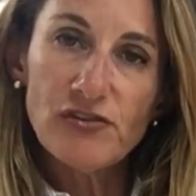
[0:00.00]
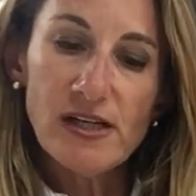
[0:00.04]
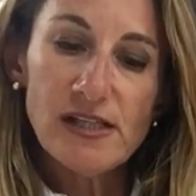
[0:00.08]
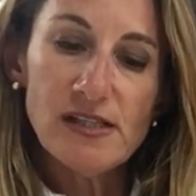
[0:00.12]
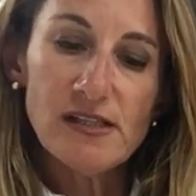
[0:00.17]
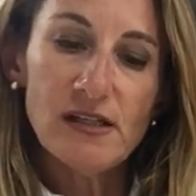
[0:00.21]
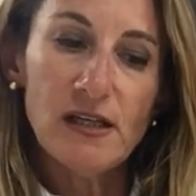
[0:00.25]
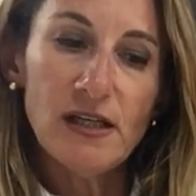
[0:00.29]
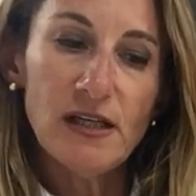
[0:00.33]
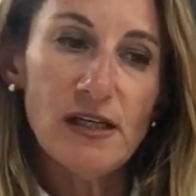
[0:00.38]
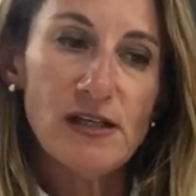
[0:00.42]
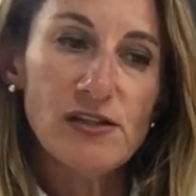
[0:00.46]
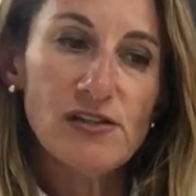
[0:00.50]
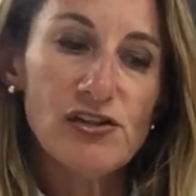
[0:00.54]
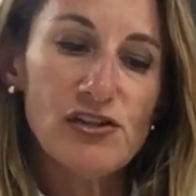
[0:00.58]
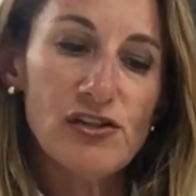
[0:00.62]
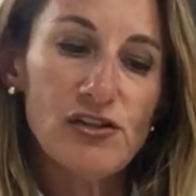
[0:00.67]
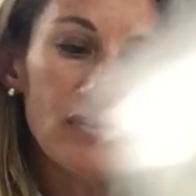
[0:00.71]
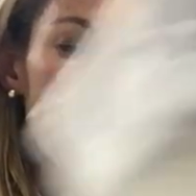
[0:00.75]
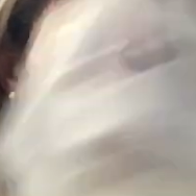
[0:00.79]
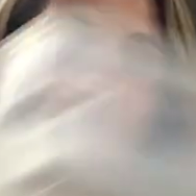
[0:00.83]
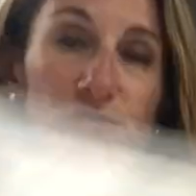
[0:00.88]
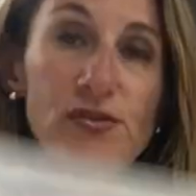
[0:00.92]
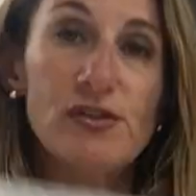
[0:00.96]
dressing is
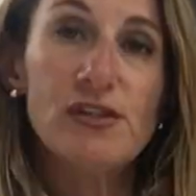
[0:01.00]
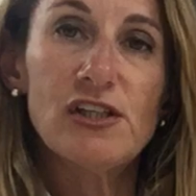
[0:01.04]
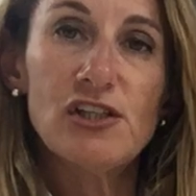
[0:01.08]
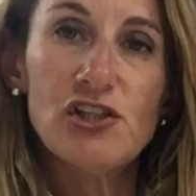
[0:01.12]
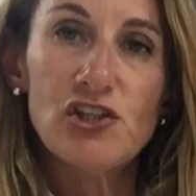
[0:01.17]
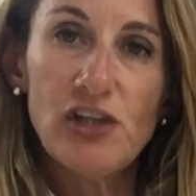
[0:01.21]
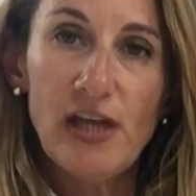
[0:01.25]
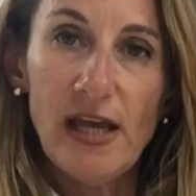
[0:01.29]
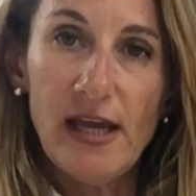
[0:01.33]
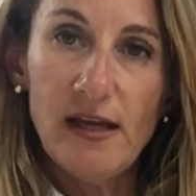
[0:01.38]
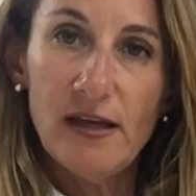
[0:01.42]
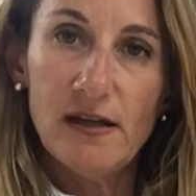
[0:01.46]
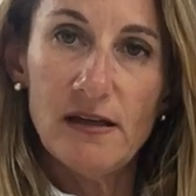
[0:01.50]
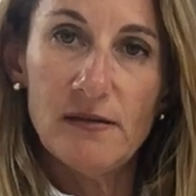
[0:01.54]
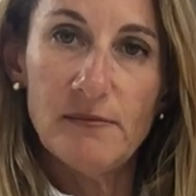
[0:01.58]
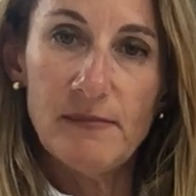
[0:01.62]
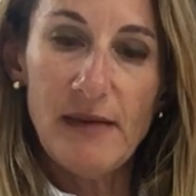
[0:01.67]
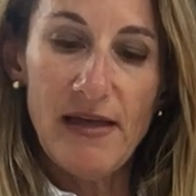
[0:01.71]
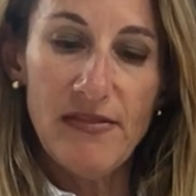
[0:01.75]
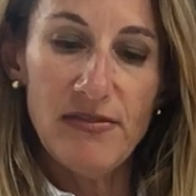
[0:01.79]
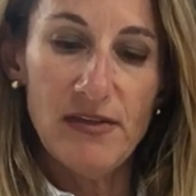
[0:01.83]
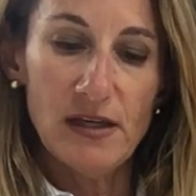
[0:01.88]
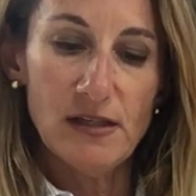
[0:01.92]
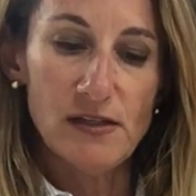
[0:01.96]
to use the shake
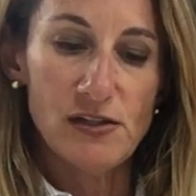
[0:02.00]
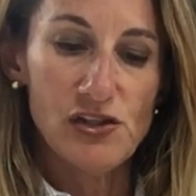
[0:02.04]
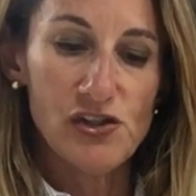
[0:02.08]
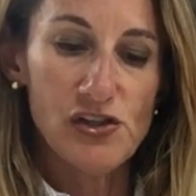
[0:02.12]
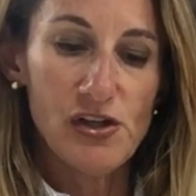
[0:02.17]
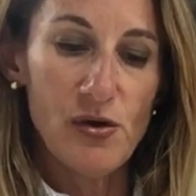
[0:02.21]
method.